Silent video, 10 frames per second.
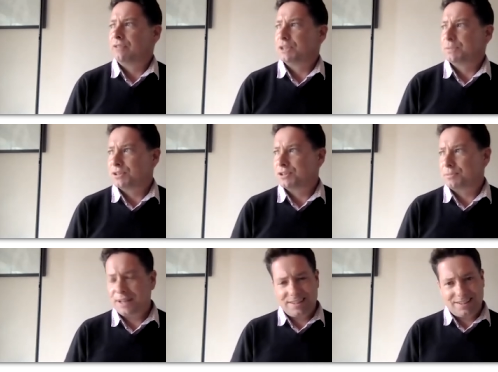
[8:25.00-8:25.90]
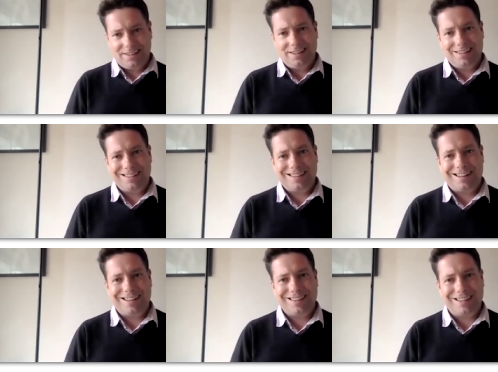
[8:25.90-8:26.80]
responsibility,
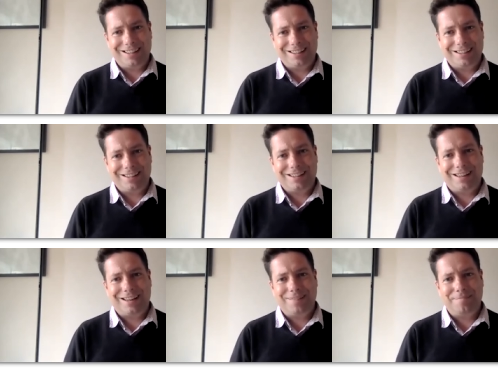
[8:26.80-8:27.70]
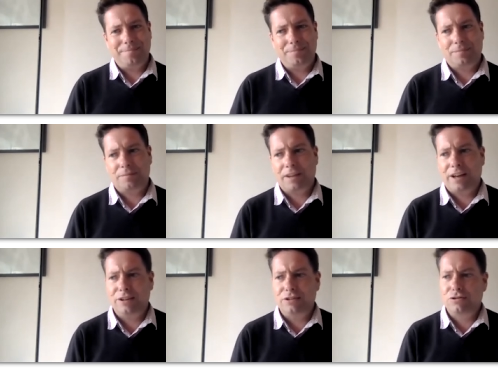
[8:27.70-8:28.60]
I think.
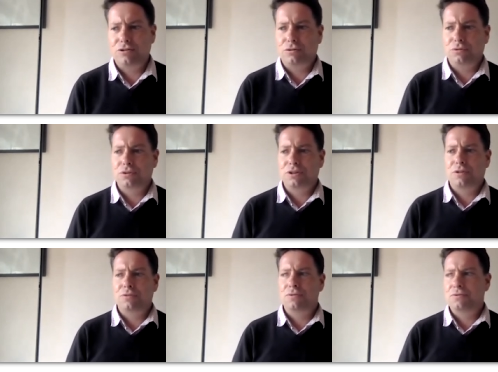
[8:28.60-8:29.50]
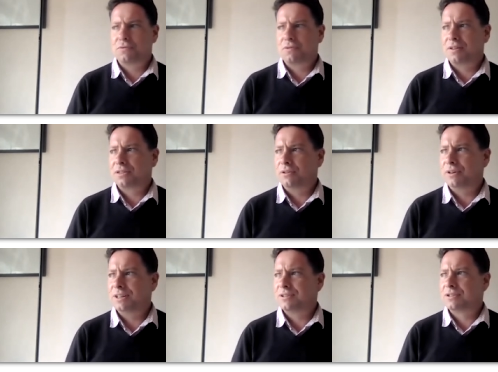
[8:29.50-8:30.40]
And also
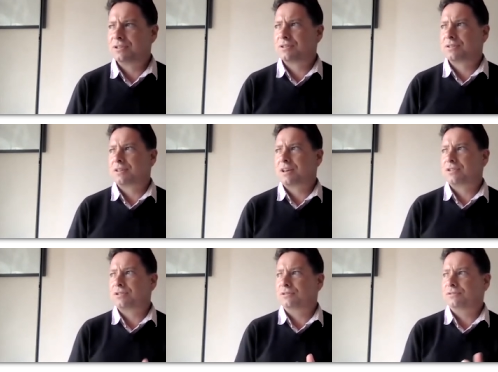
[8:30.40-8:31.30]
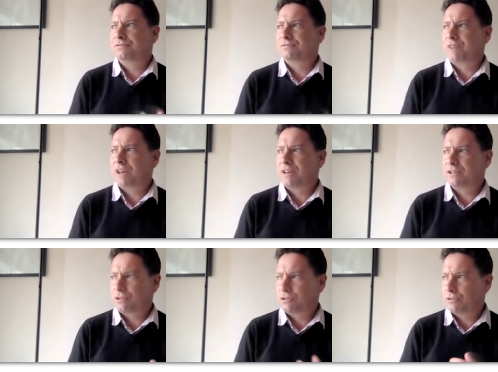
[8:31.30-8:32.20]
there is a sort of
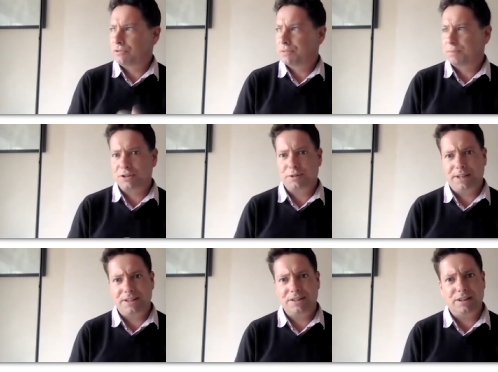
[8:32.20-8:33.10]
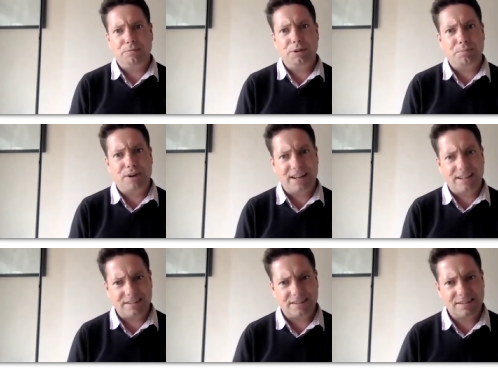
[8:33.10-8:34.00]
social responsibility with
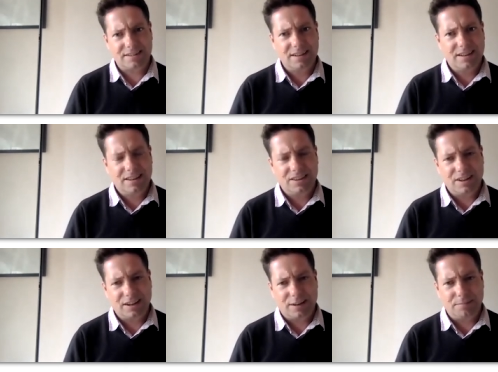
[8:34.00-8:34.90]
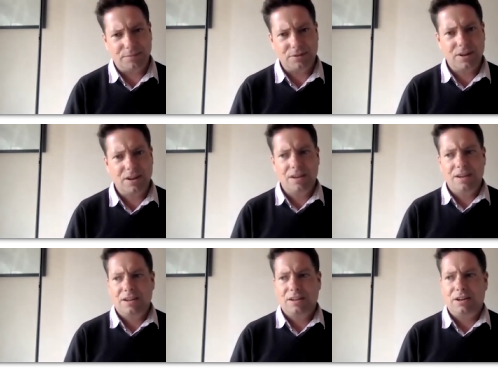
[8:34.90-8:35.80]
brands that comes.
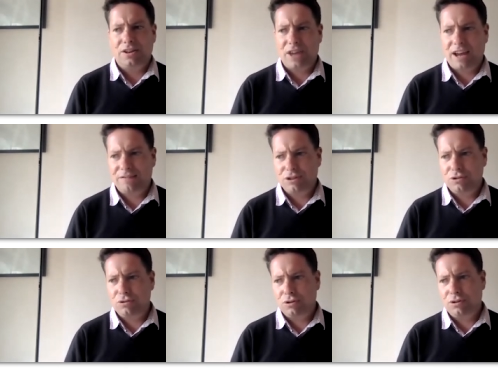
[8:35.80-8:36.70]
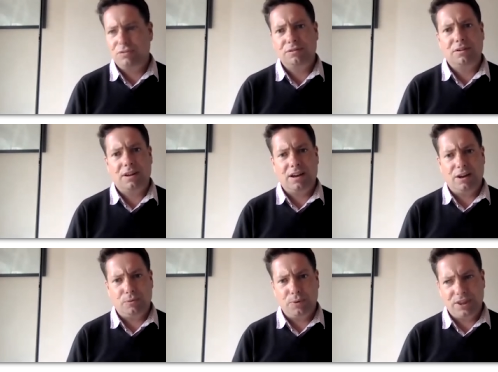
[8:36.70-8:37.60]
You know, they have to do good
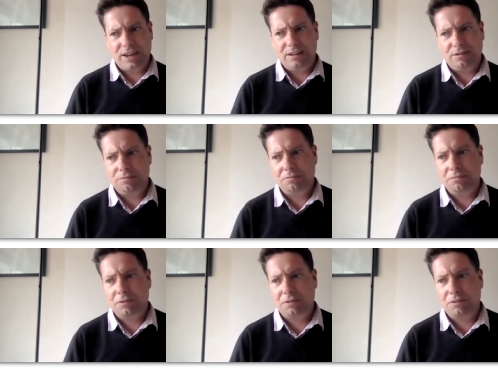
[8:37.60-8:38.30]
within